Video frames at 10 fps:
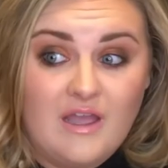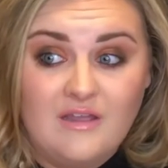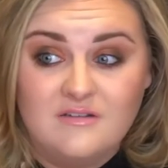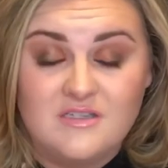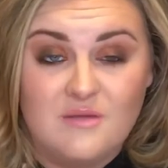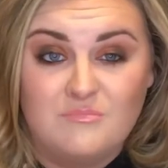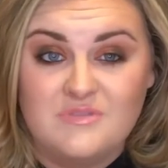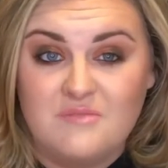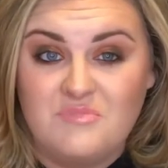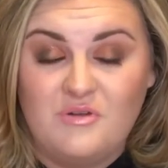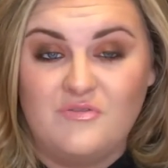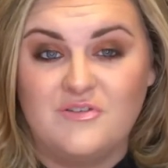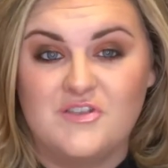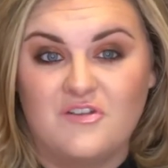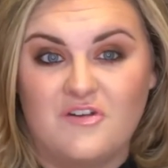And something
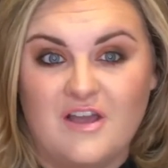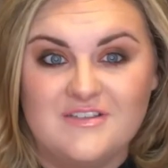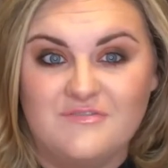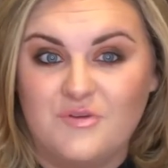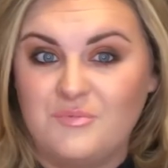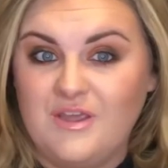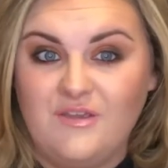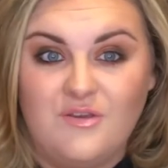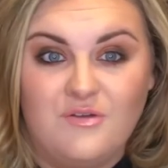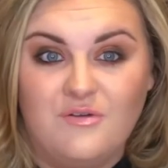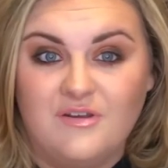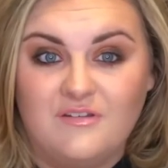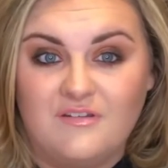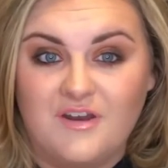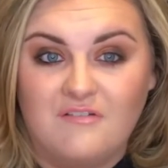beautiful is on the horizon for me, you,
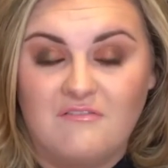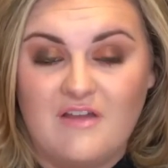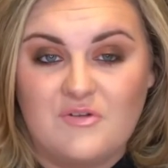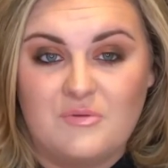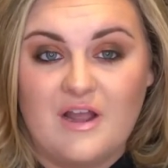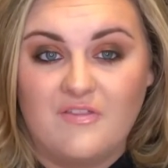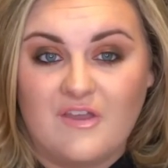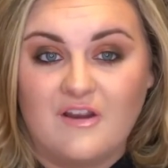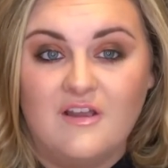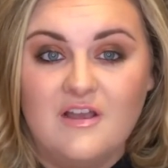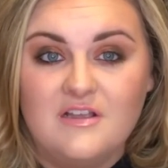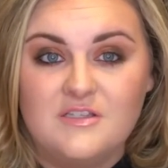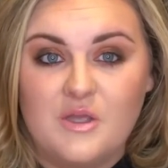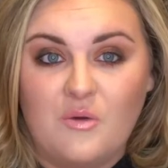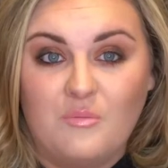and everyone out there.
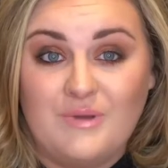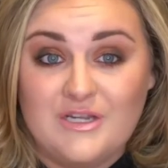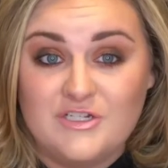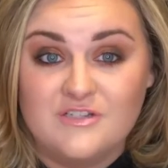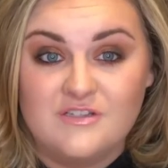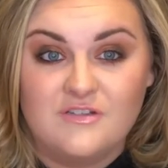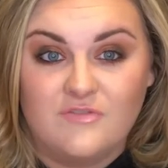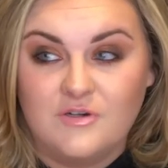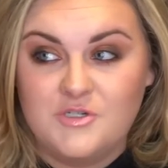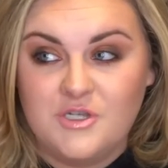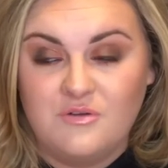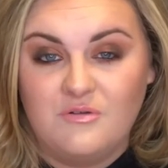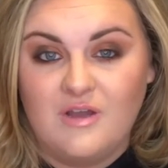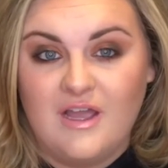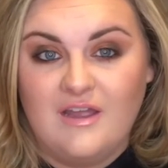So patience is a
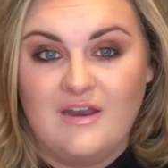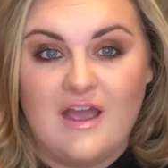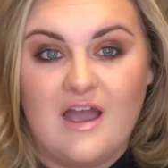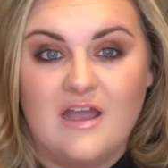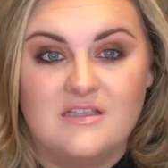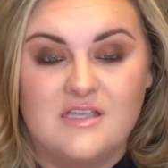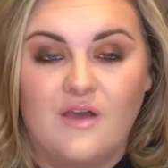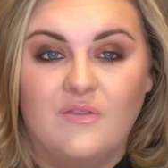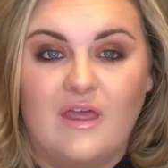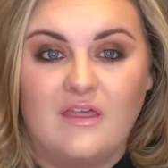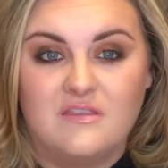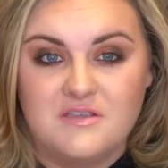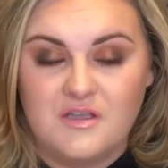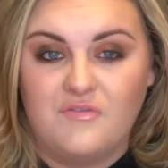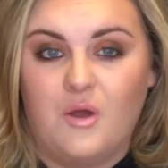virtue, and I sound like the
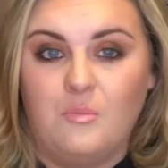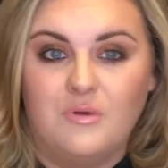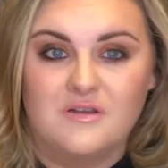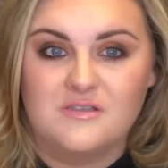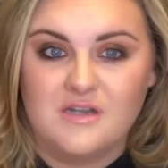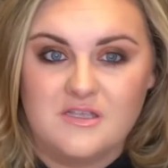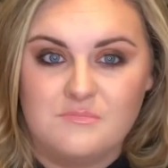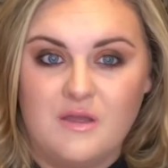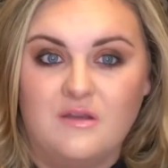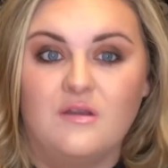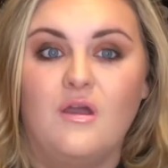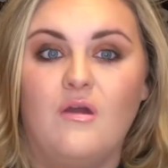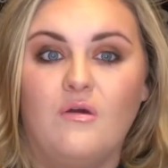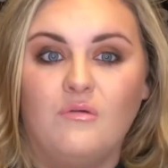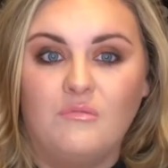self-help books that I spend
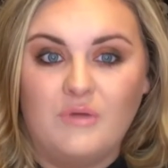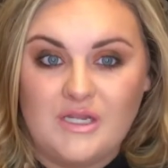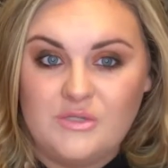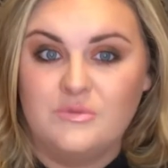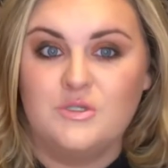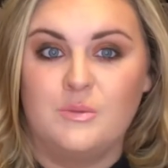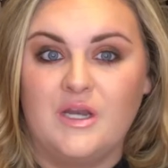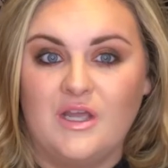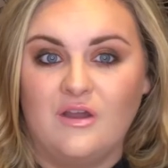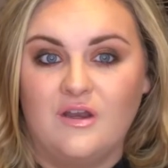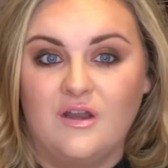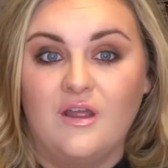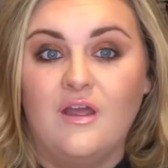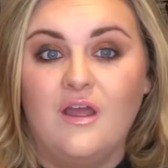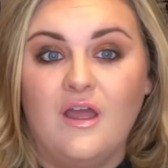way too much money
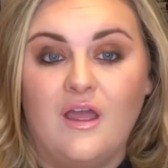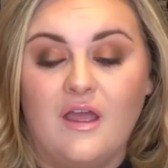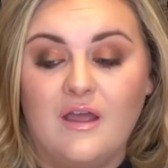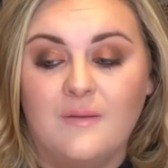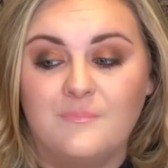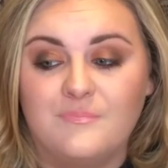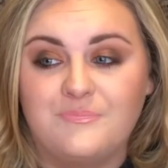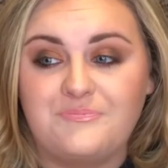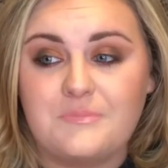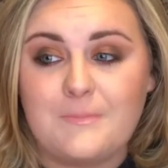on.